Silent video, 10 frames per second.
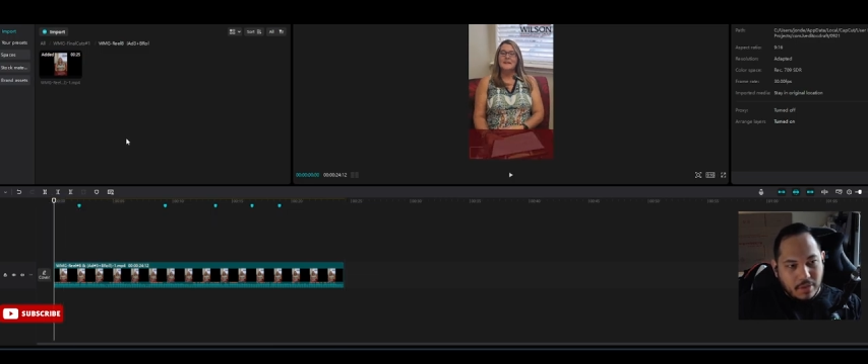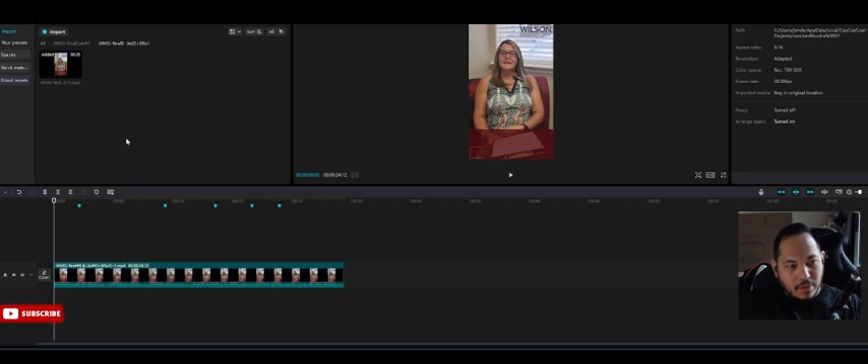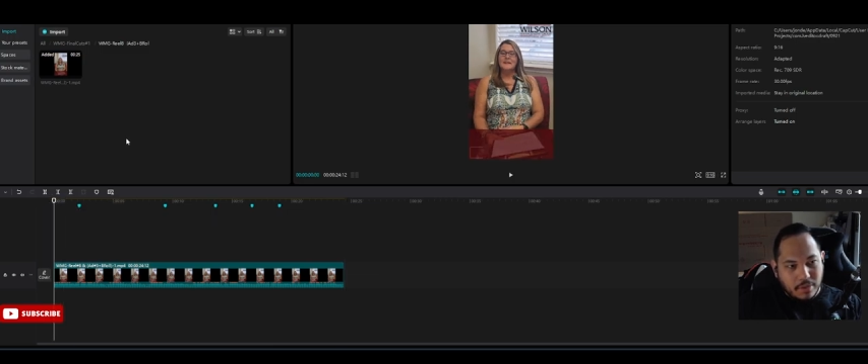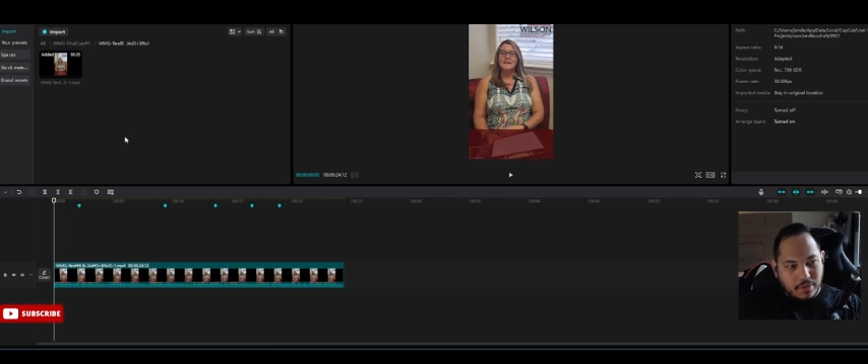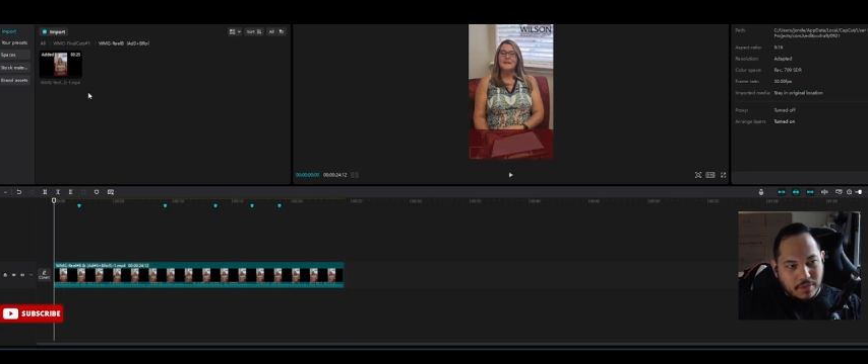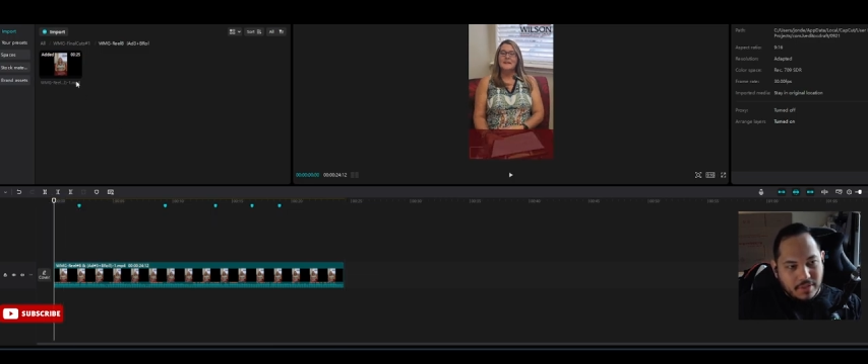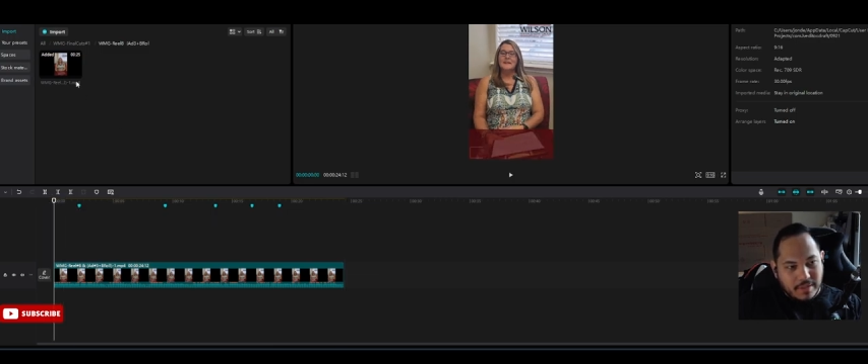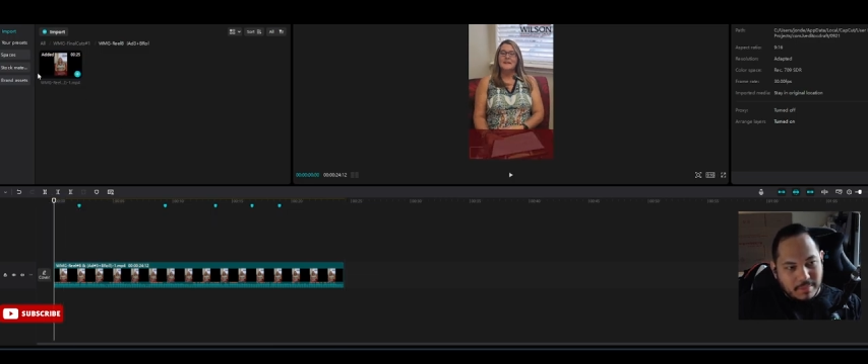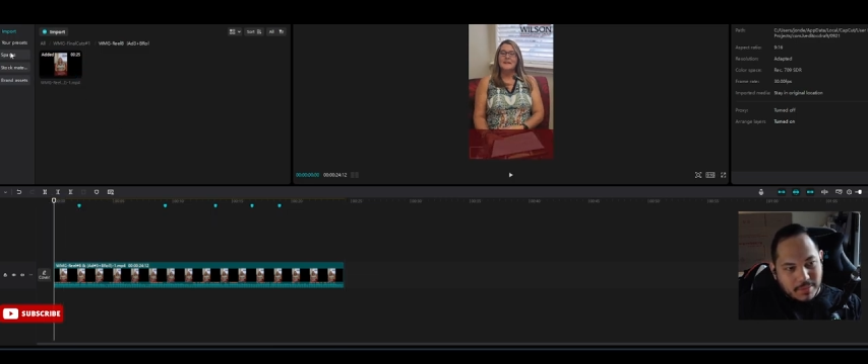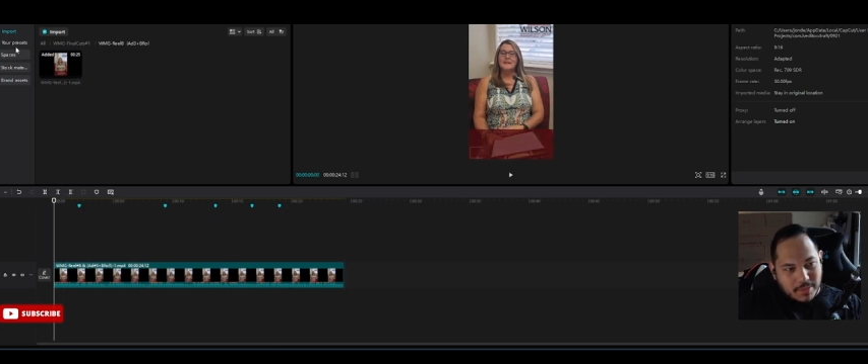or 3
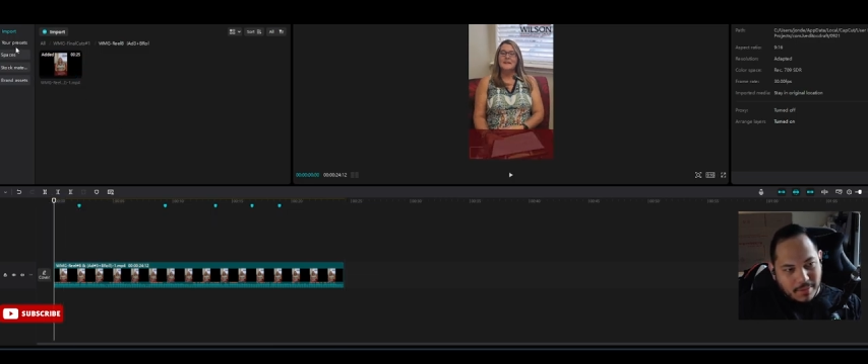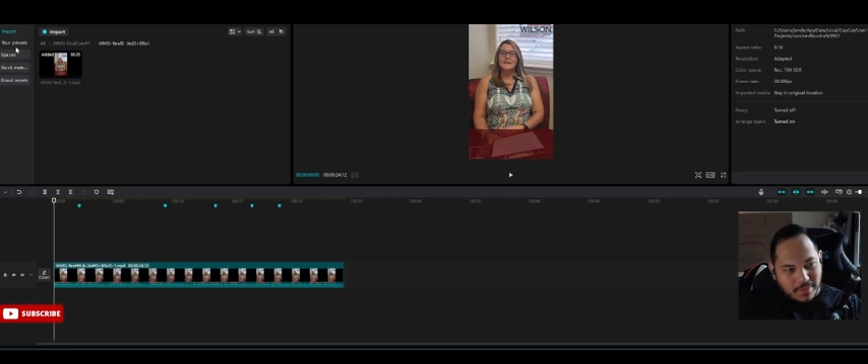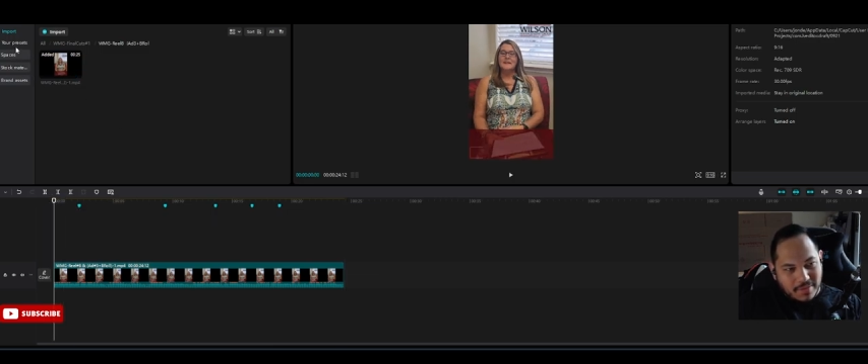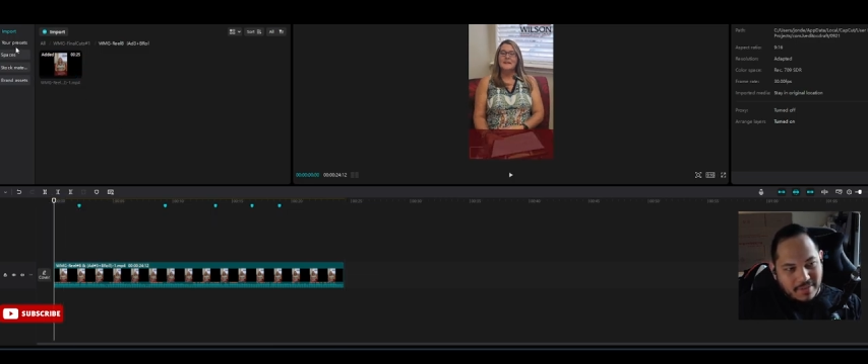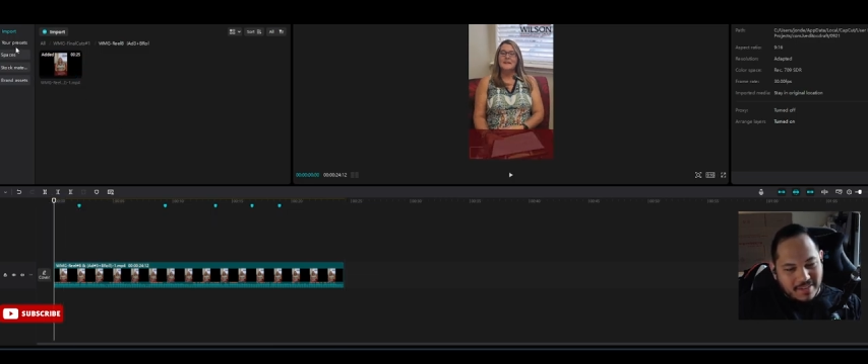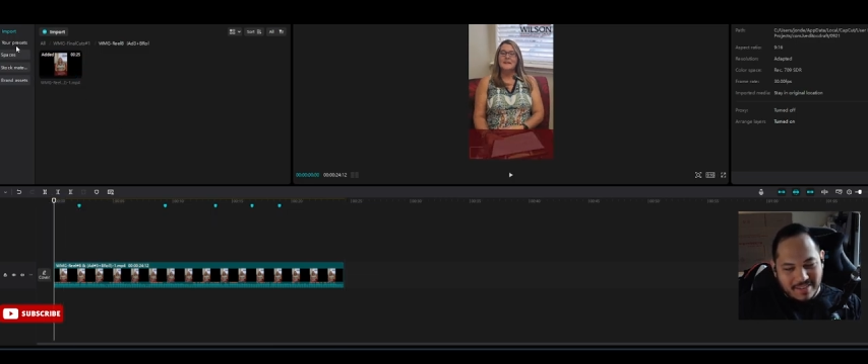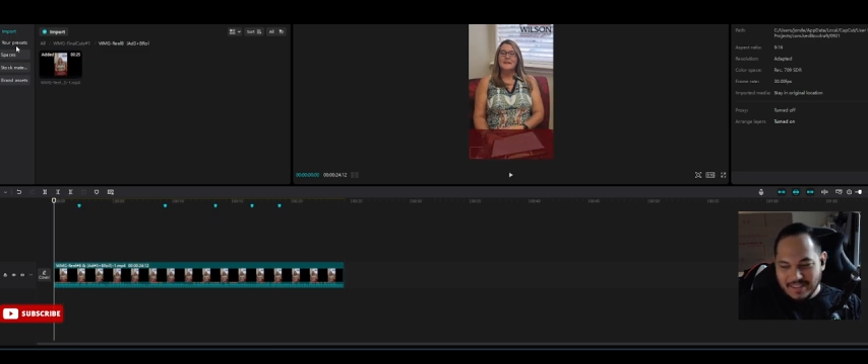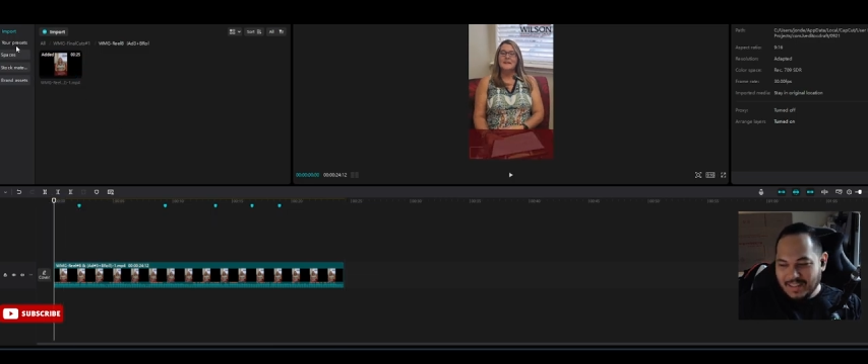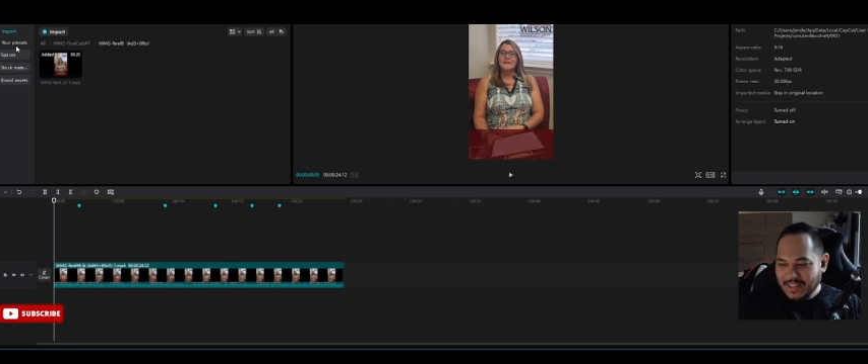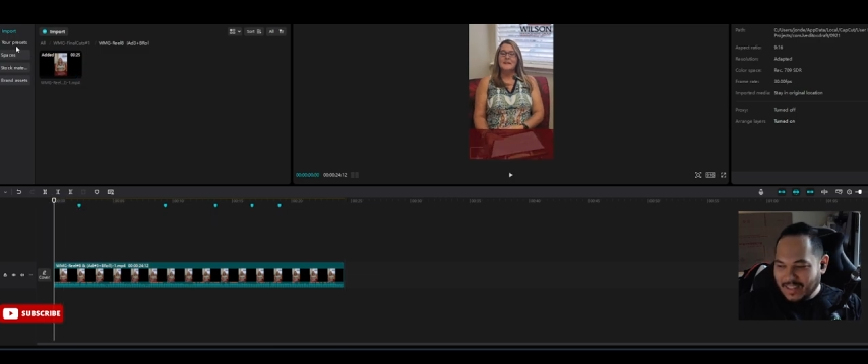times. So
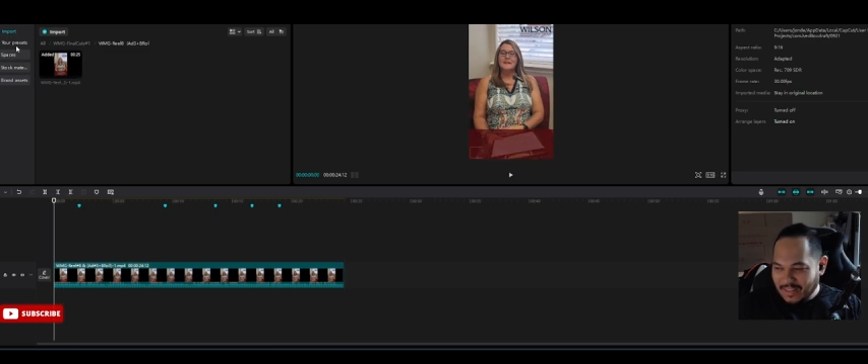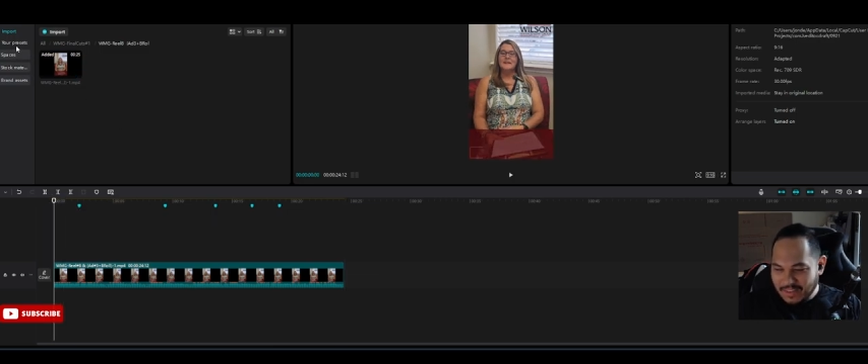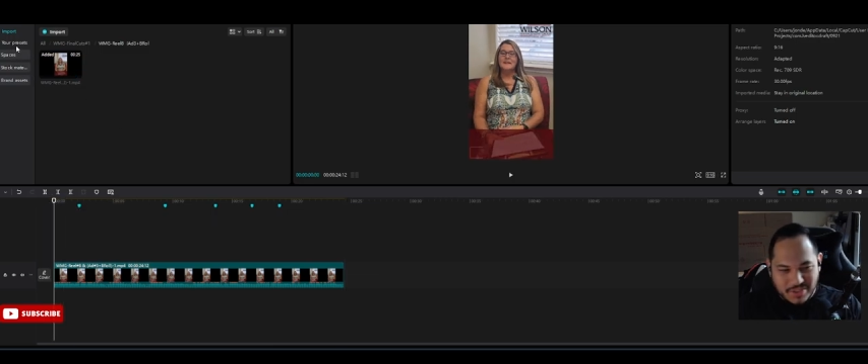lesson learned,